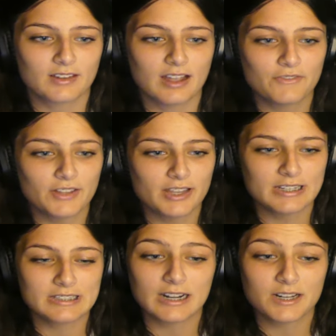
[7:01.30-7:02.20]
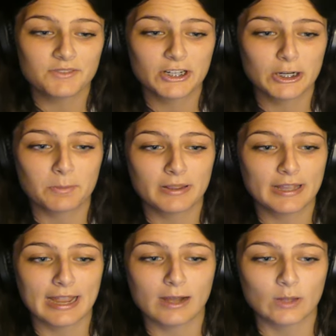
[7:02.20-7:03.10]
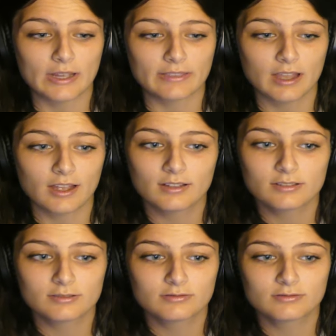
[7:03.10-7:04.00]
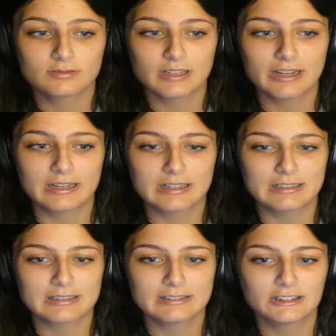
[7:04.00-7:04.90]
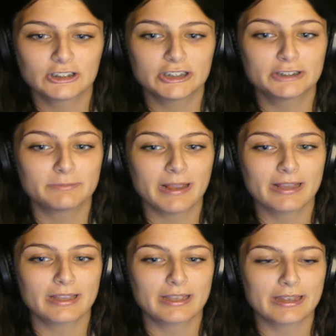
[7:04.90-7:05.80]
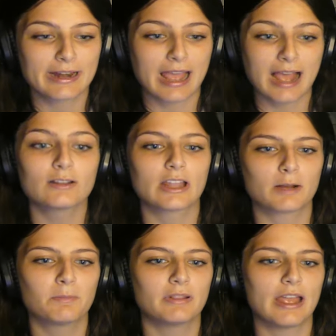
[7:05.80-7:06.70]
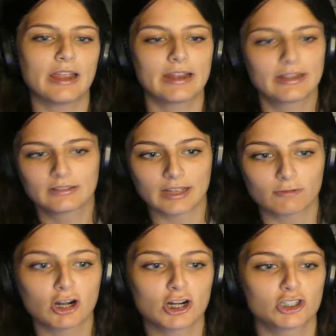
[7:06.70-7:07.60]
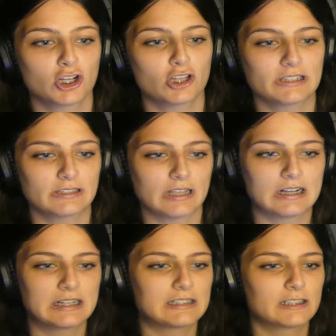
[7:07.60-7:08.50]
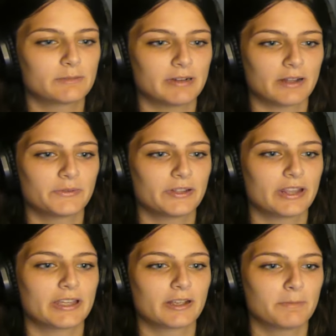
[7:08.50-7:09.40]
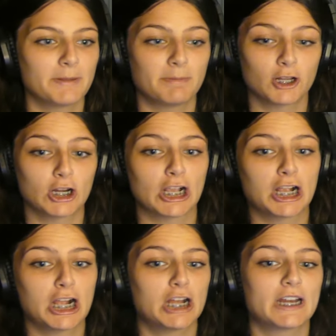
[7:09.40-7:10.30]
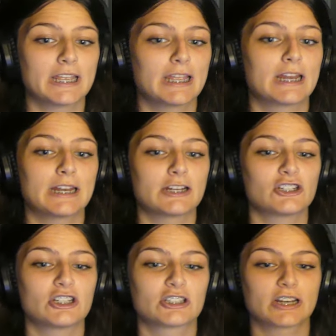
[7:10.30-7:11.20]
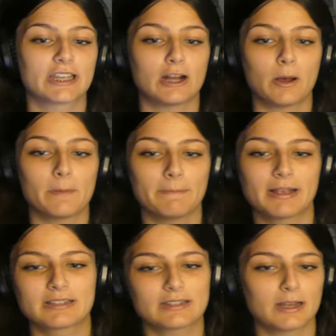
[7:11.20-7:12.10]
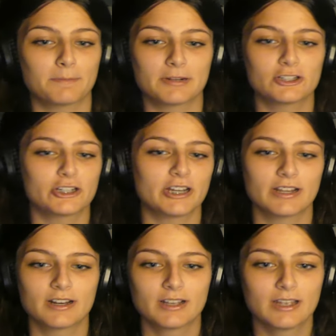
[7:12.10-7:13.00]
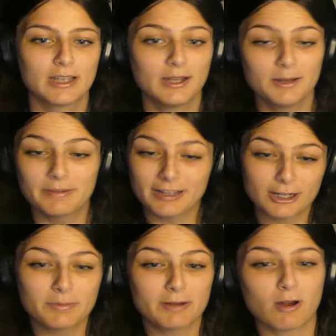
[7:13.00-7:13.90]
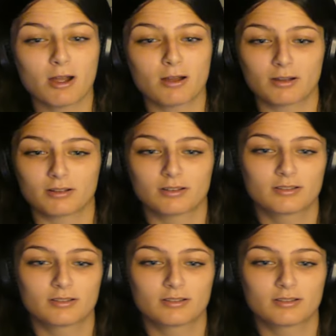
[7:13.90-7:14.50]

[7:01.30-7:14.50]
I feel like it's not even gonna play out like that. Like, she's making it out like a play and like rehearsing all these lines, but I feel like people are gonna cut in and shit's gonna get all mixed up and shit. But I could be wrong.